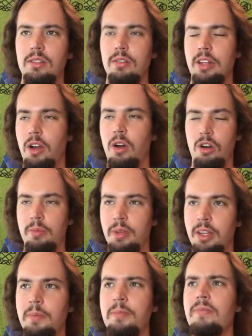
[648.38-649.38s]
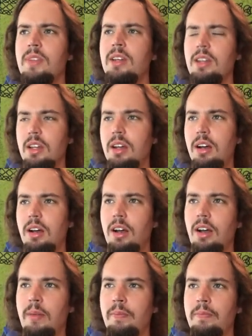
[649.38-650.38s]
like a harpy,
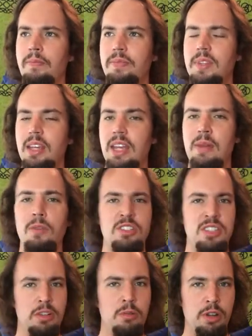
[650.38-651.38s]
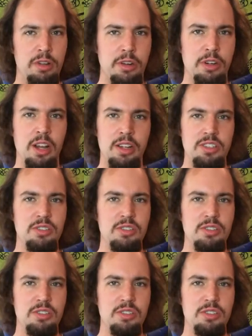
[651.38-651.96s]
and wants to take away all your guns.